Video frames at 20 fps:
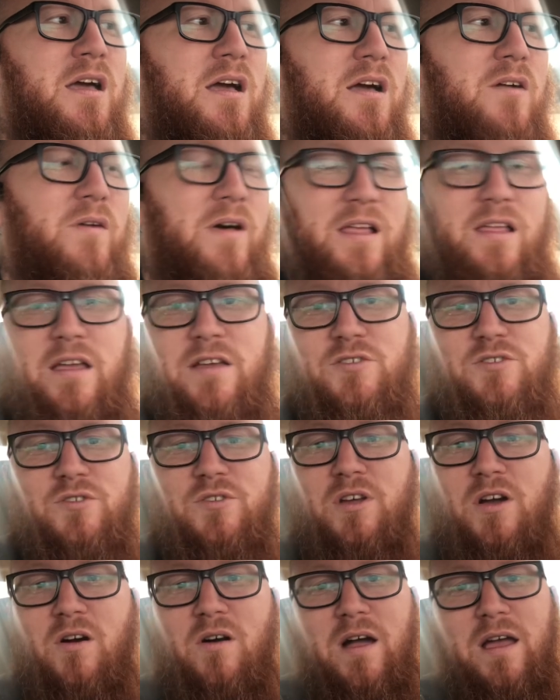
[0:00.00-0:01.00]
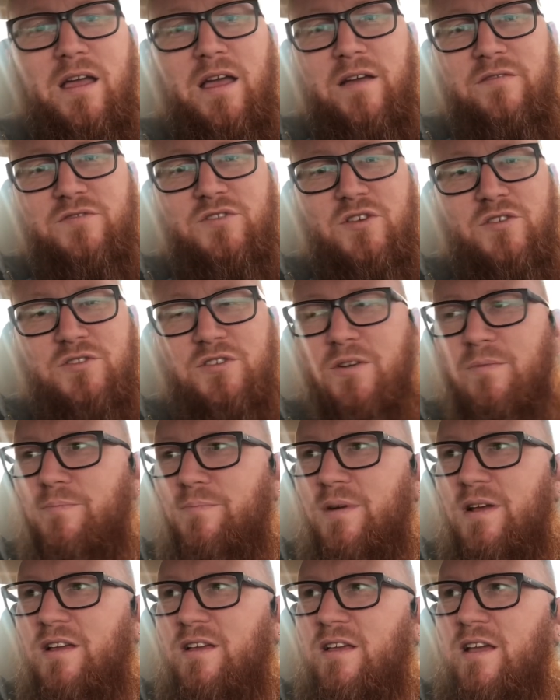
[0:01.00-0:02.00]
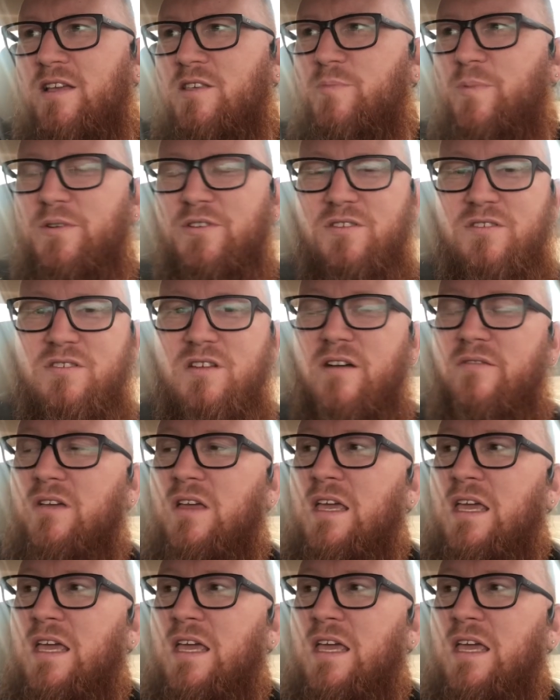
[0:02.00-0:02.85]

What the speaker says: well, as you know, I've showed you guys a bunch of stuff.